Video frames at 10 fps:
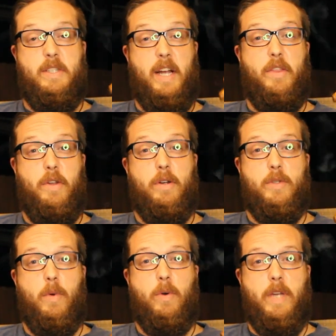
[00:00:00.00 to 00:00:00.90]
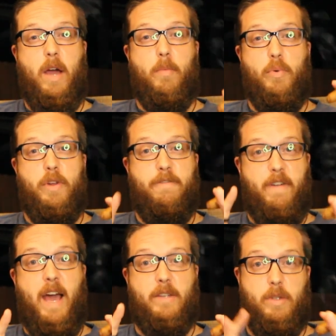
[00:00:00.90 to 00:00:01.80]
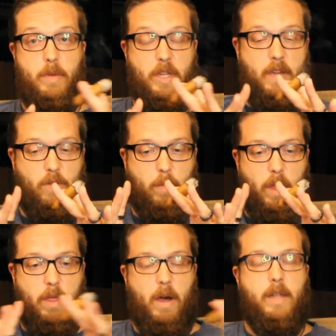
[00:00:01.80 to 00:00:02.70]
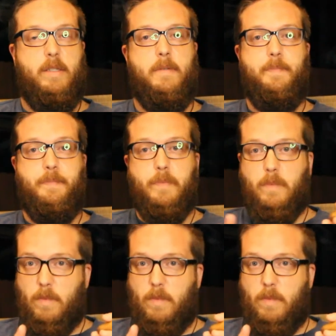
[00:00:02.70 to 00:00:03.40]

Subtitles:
second third smoked down pretty fast. So I'm going to give you my thoughts